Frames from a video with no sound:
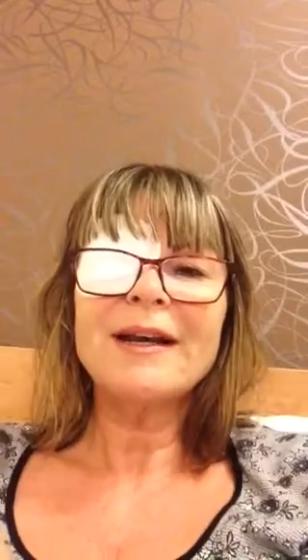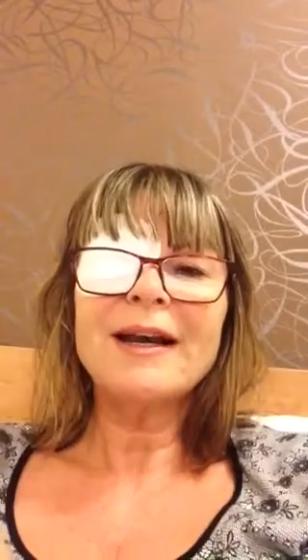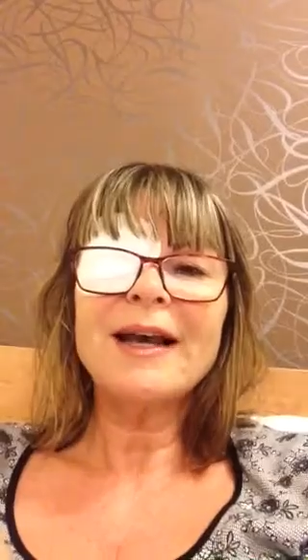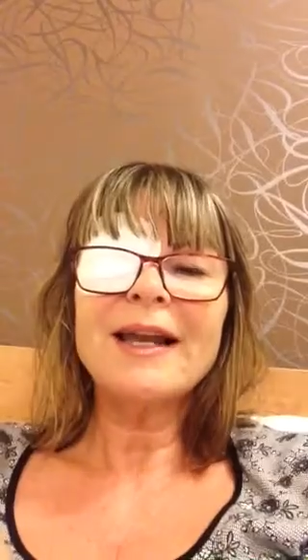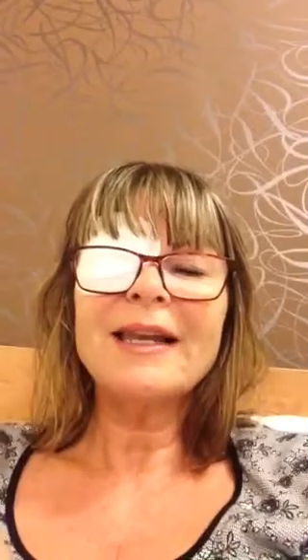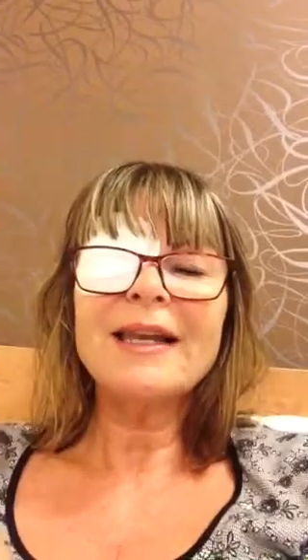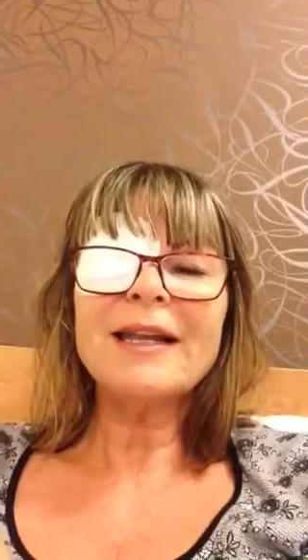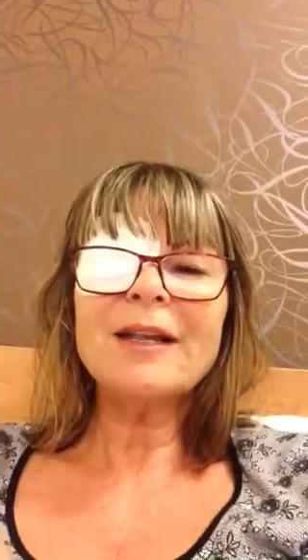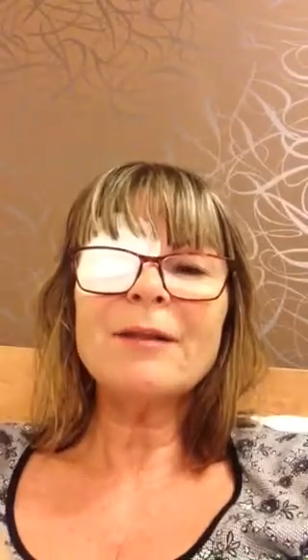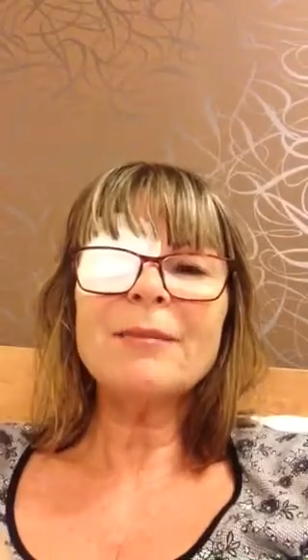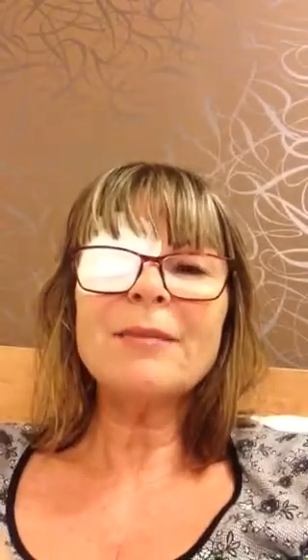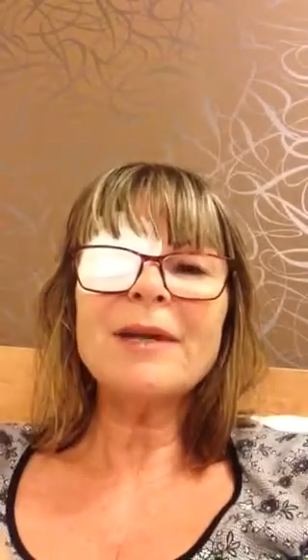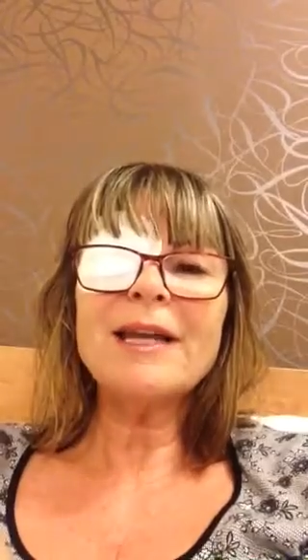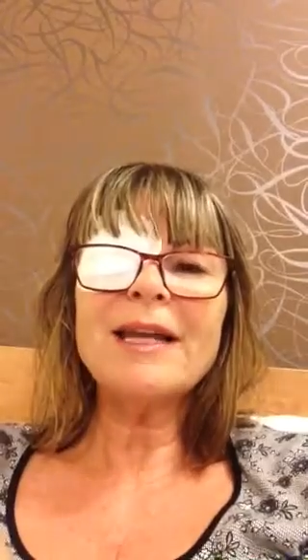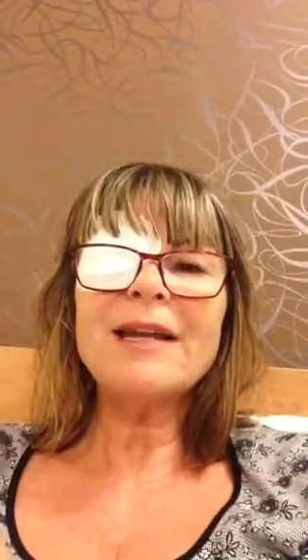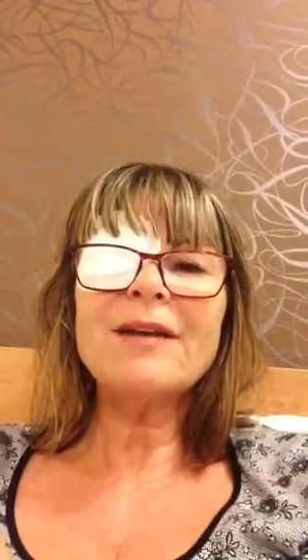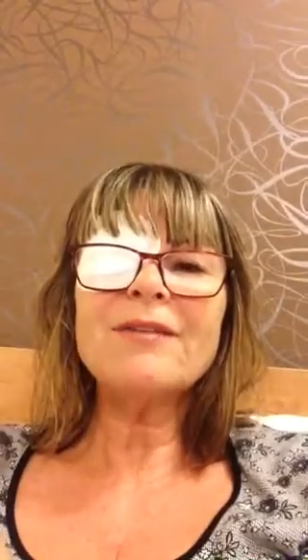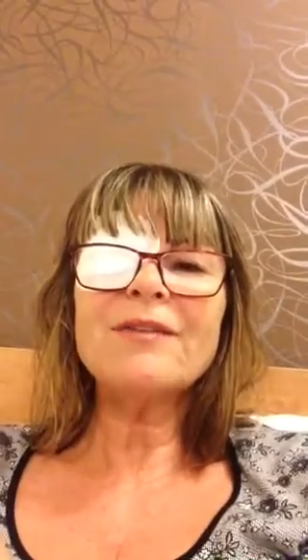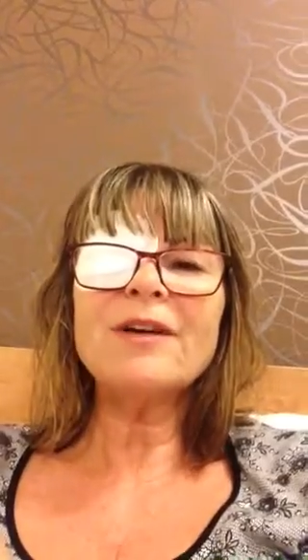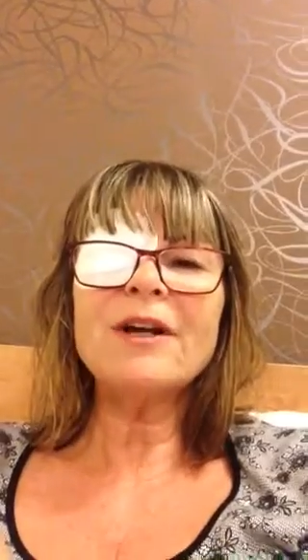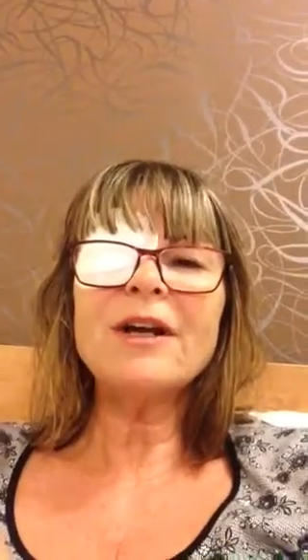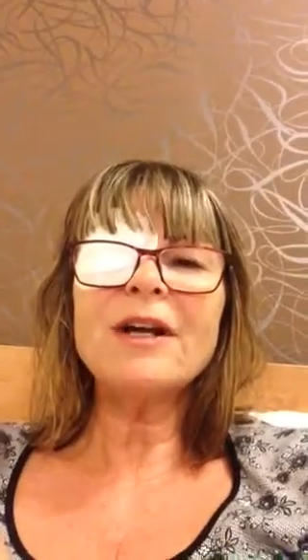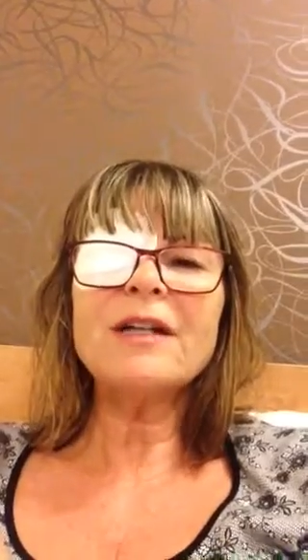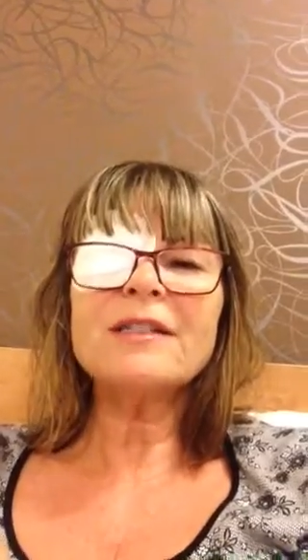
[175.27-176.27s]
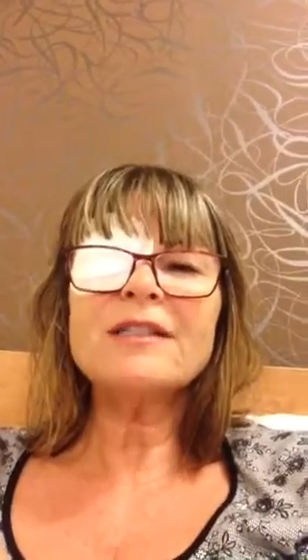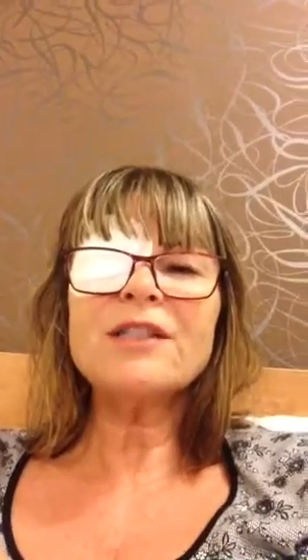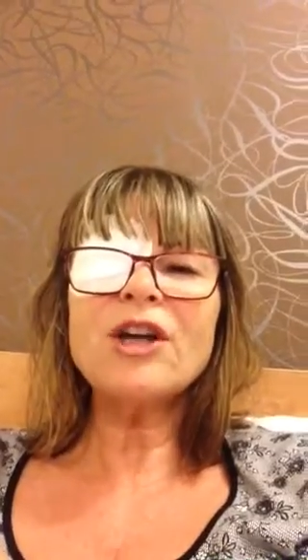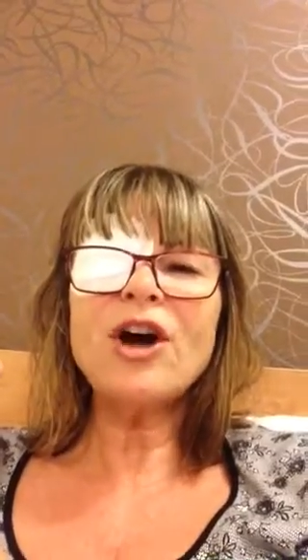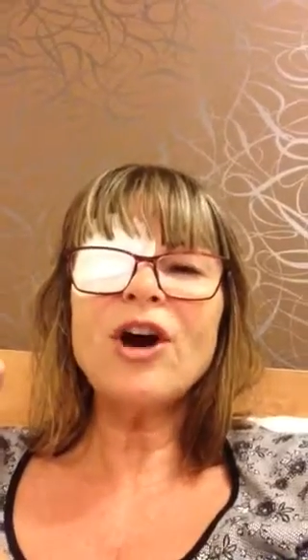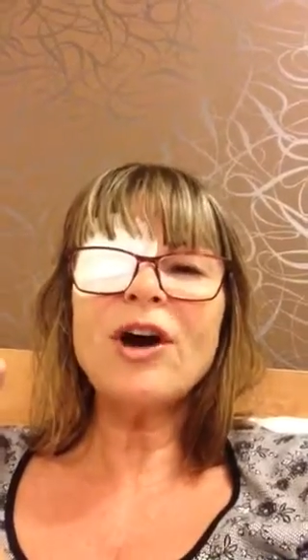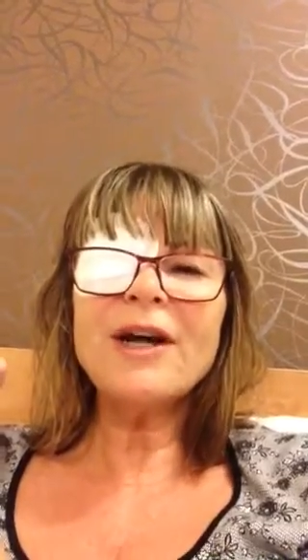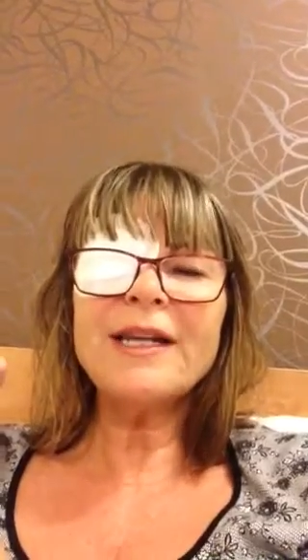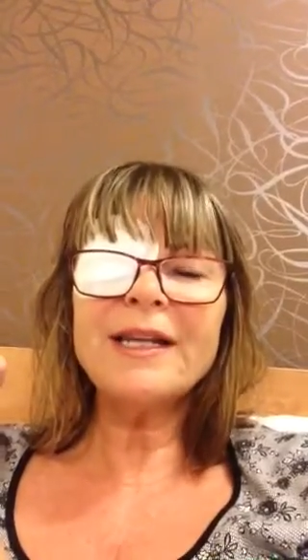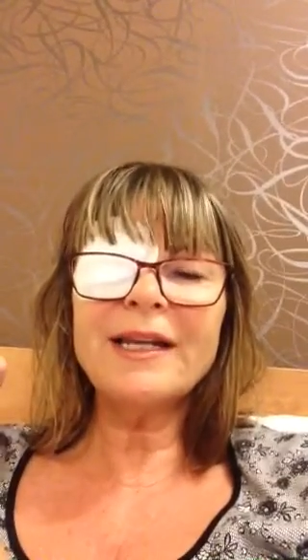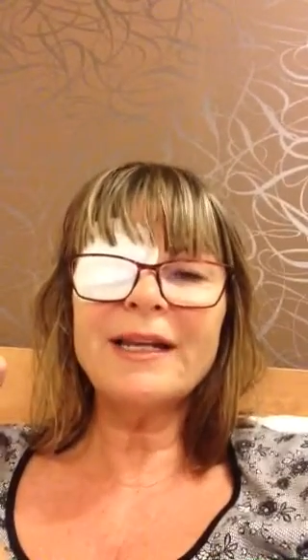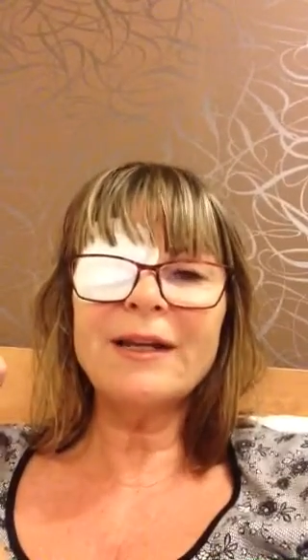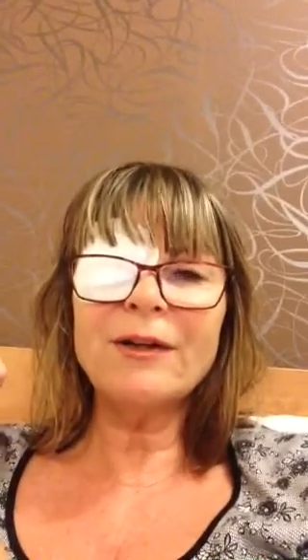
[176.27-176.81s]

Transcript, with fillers: a little bit of a, a tiny